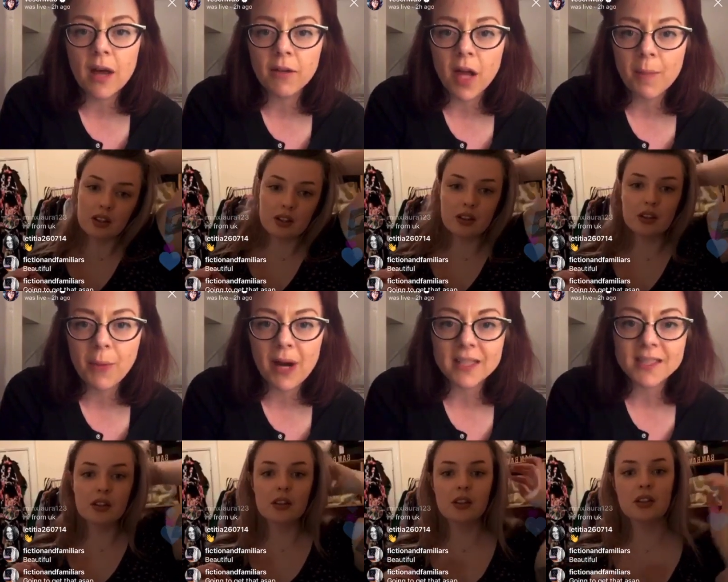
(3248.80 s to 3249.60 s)
Speaker 1: people are
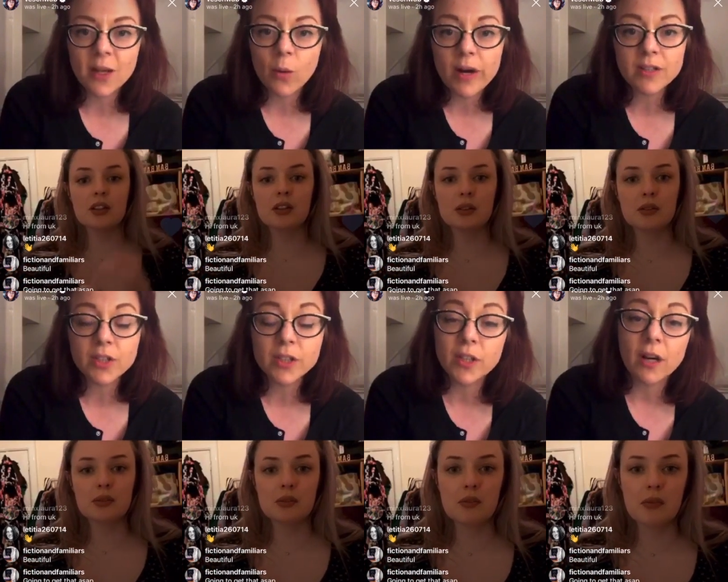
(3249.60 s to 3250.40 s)
asking where to
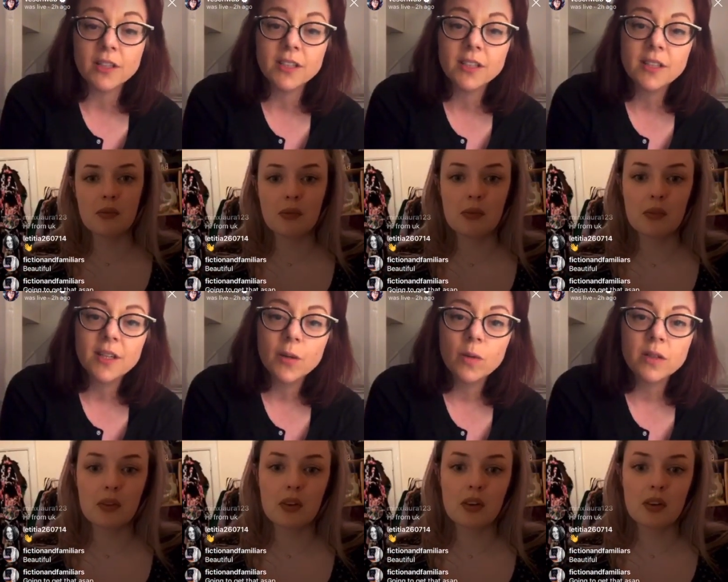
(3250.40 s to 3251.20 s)
start with
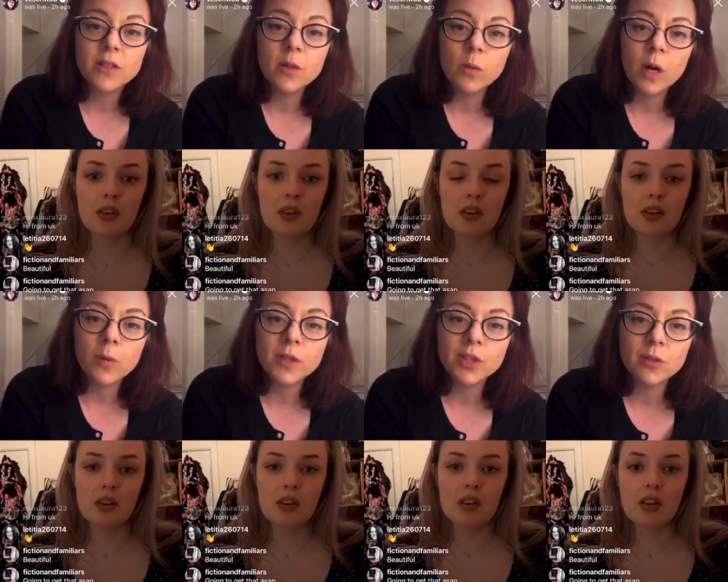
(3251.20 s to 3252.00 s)
you, where would you
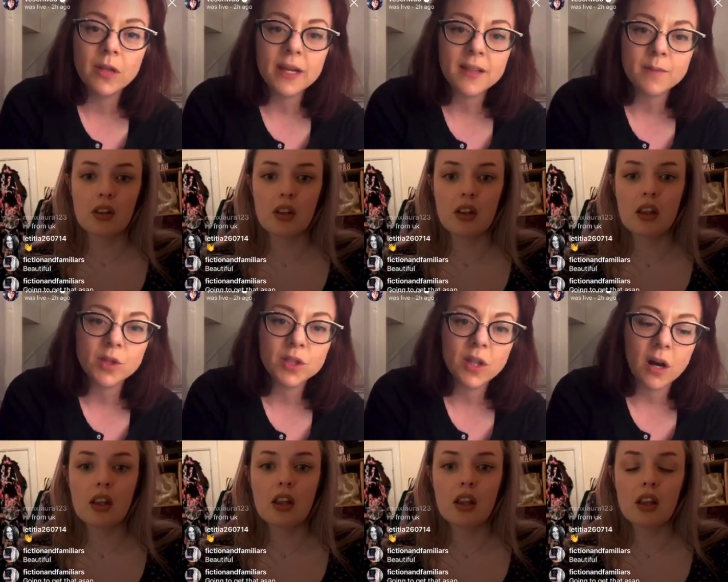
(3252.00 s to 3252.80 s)
like them to start and
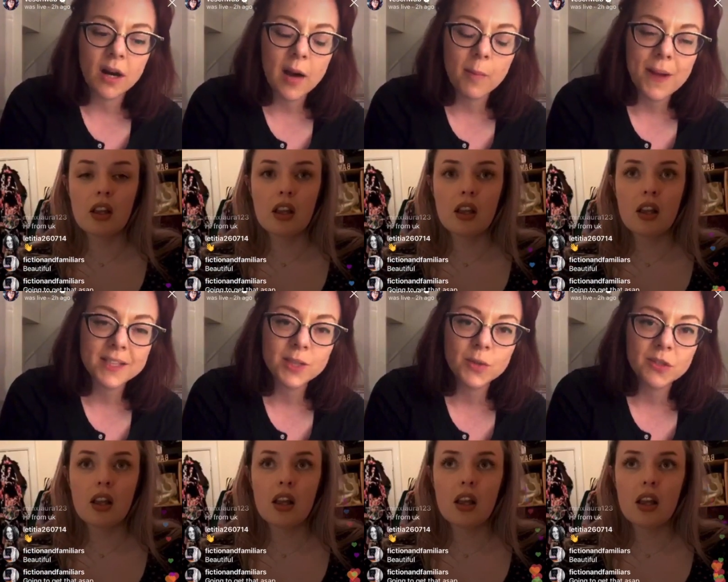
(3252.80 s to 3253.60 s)
how best would you
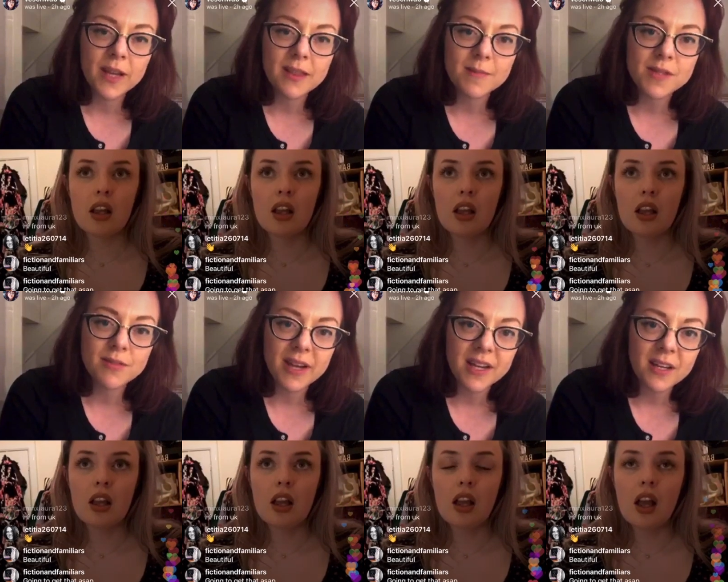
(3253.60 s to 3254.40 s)
like them to find it
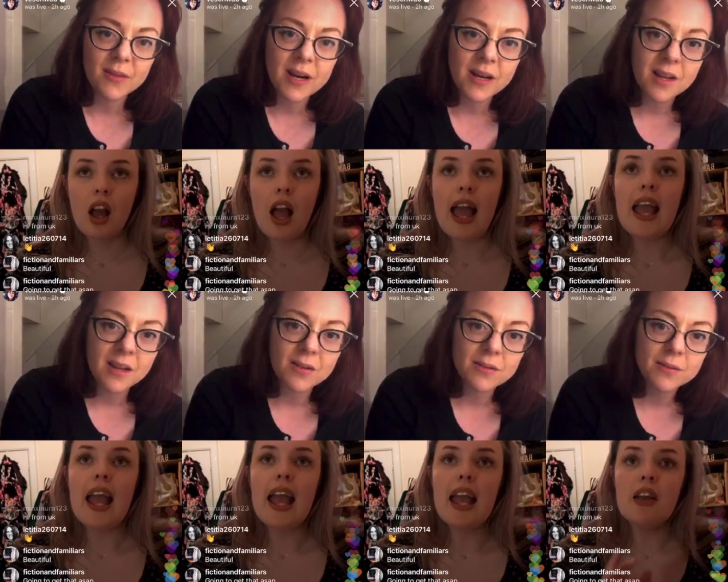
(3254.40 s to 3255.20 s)
right now?
Speaker 2: If
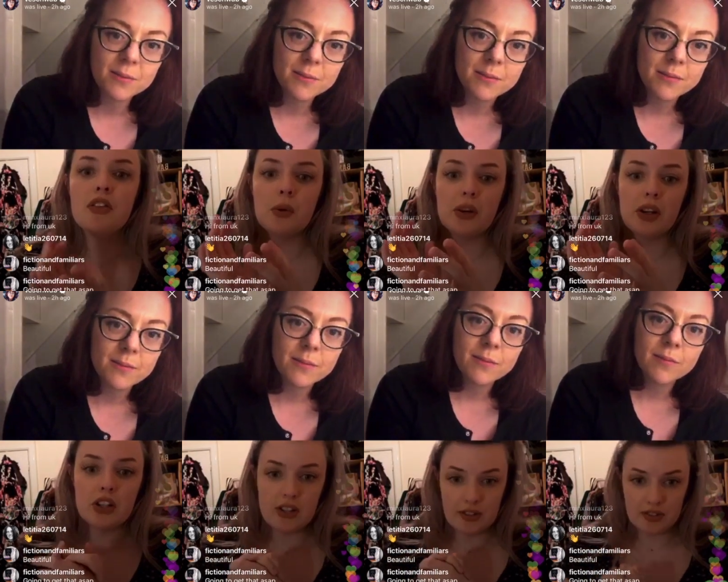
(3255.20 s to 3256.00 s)
you are interested
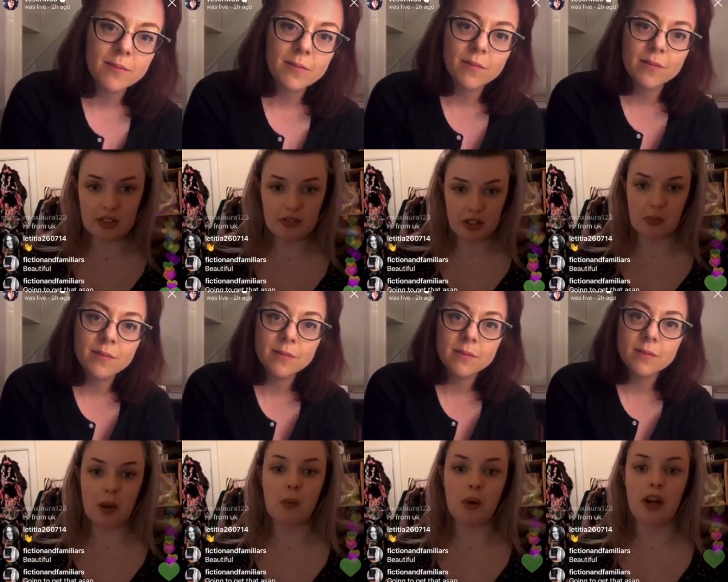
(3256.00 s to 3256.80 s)
in reading my work,
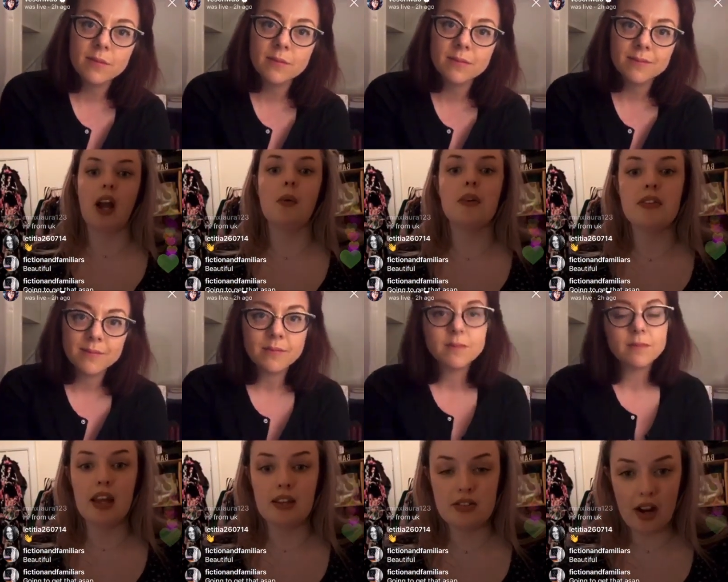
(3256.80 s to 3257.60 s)
I would say start
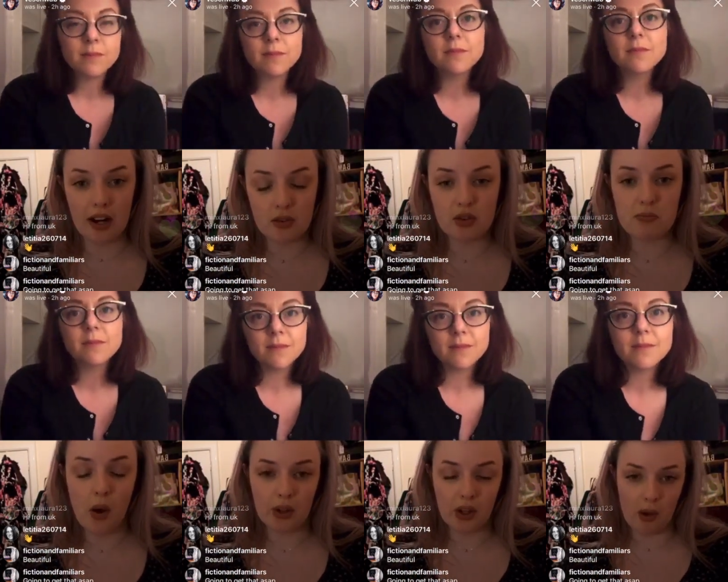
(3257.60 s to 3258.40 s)
at smoke and go
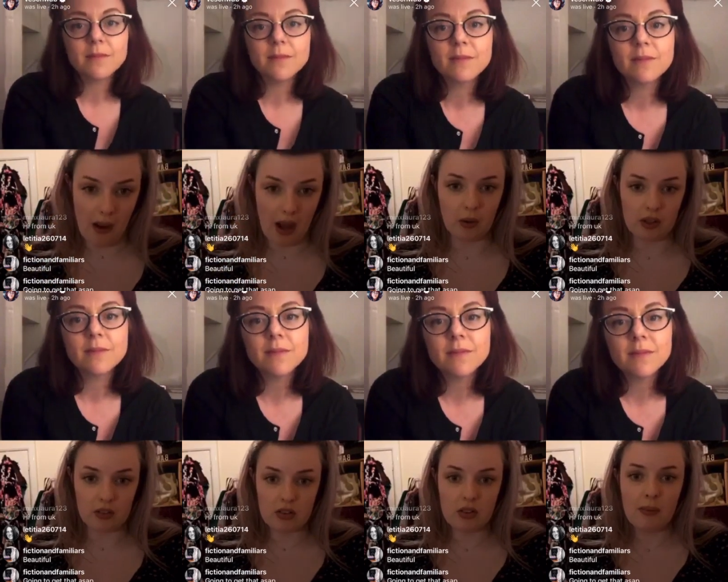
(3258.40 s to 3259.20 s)
backwards.
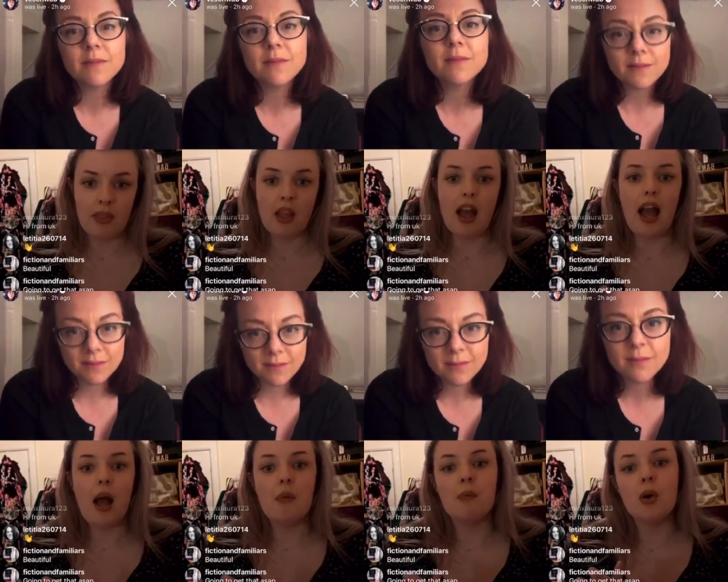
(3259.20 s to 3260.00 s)
Um,
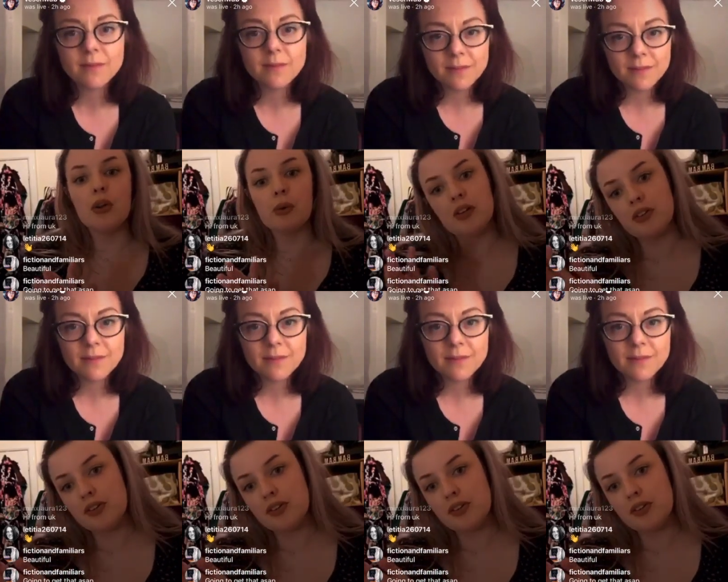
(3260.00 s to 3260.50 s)
Other Words for Smoke